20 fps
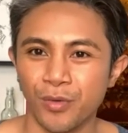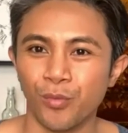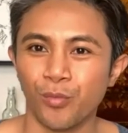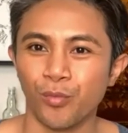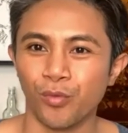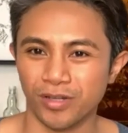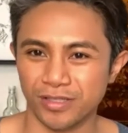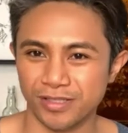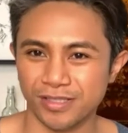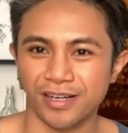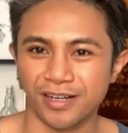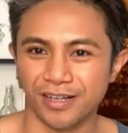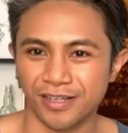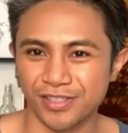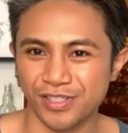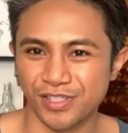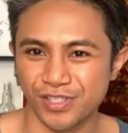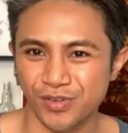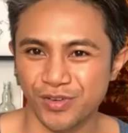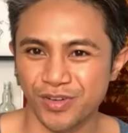what's
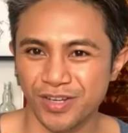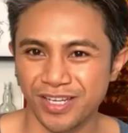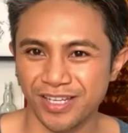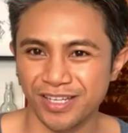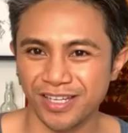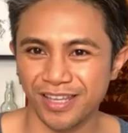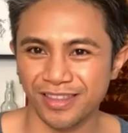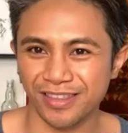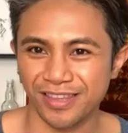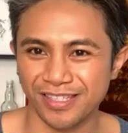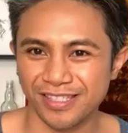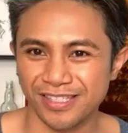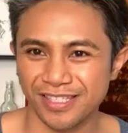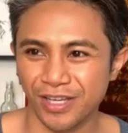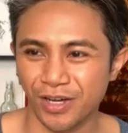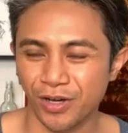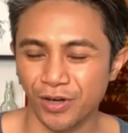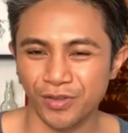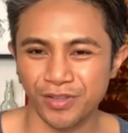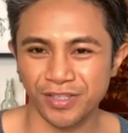on screen and they see
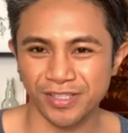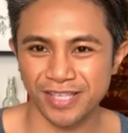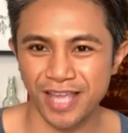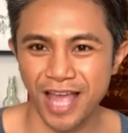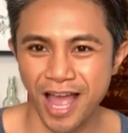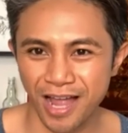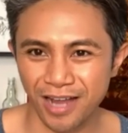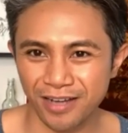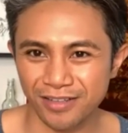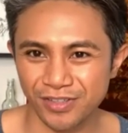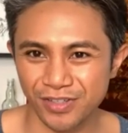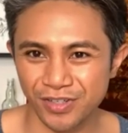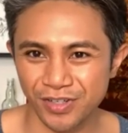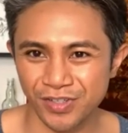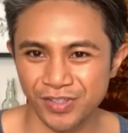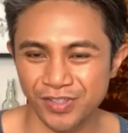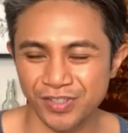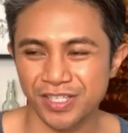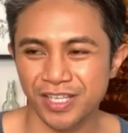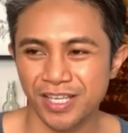all these
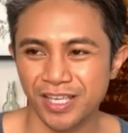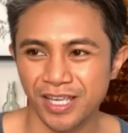actors